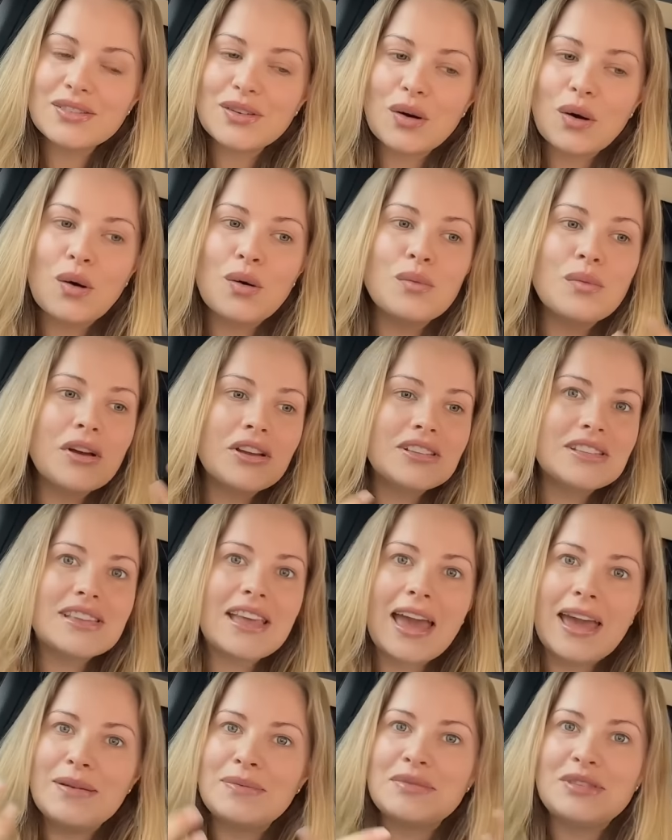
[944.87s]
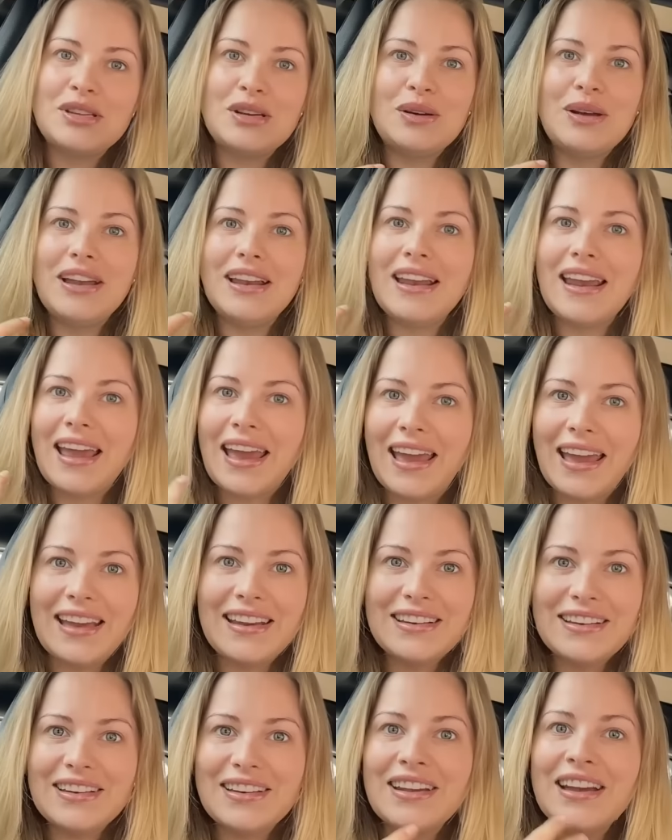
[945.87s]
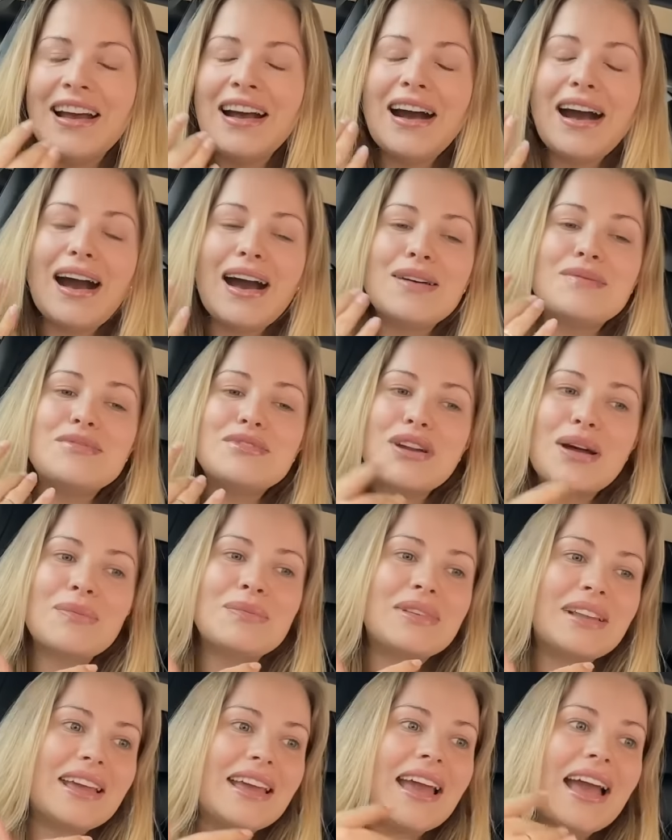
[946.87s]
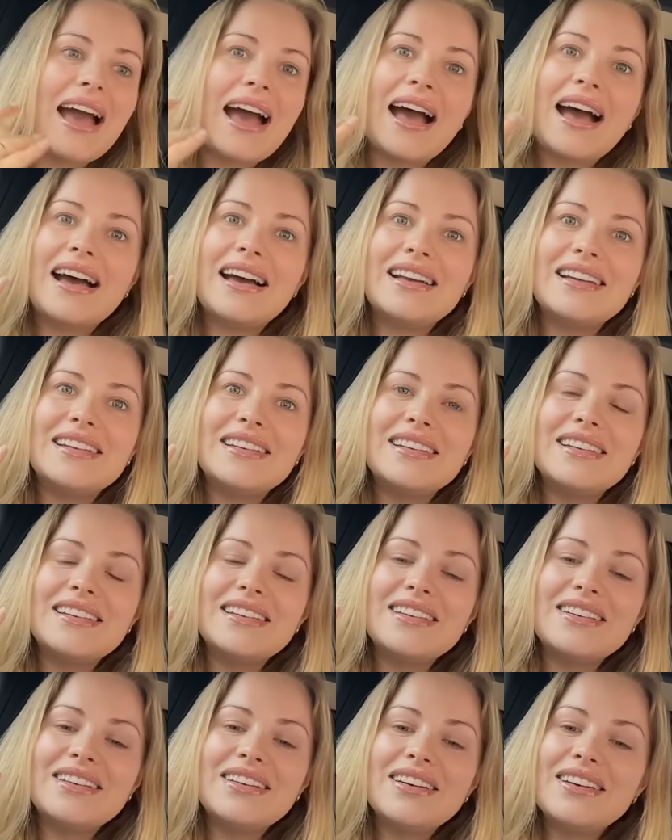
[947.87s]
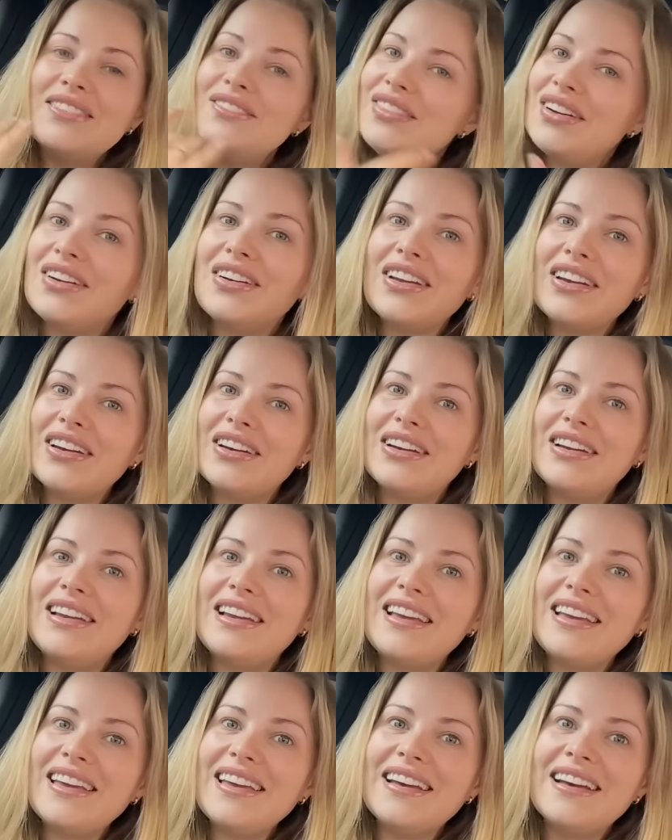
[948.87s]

almost came to an end abruptly and very early.